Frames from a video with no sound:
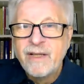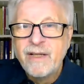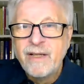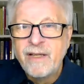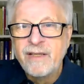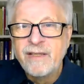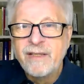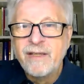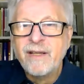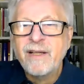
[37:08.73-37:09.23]

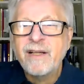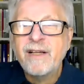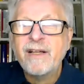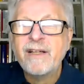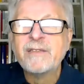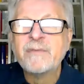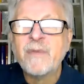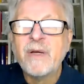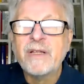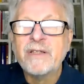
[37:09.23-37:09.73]
So here's
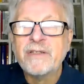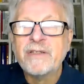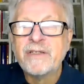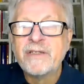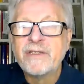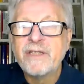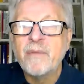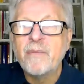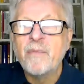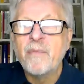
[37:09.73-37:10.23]
my
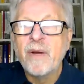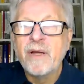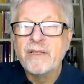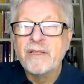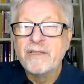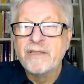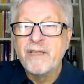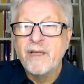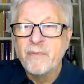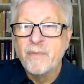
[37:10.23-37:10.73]

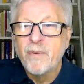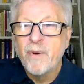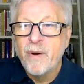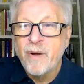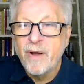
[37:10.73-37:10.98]
uh,